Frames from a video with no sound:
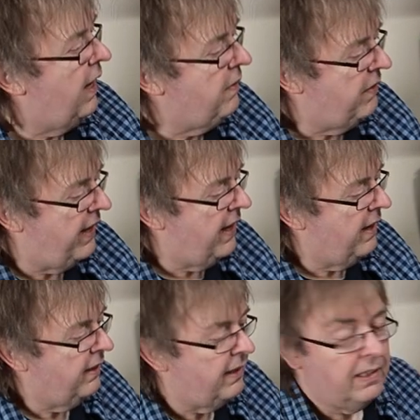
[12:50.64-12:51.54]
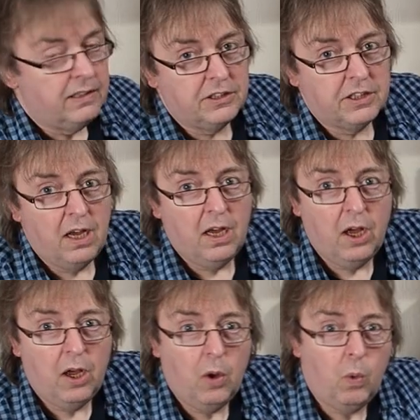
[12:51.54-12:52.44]
And there is
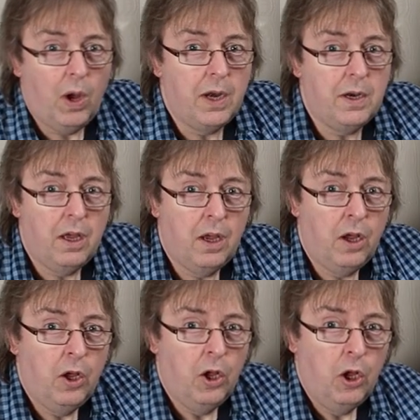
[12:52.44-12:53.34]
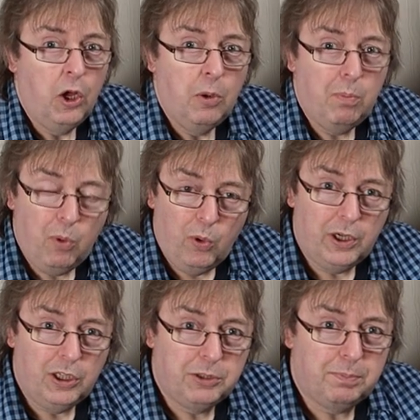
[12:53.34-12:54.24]
one
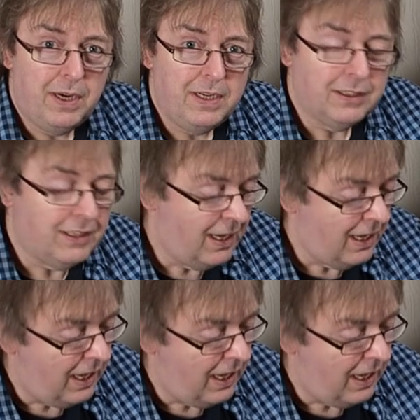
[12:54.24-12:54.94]
borderless print.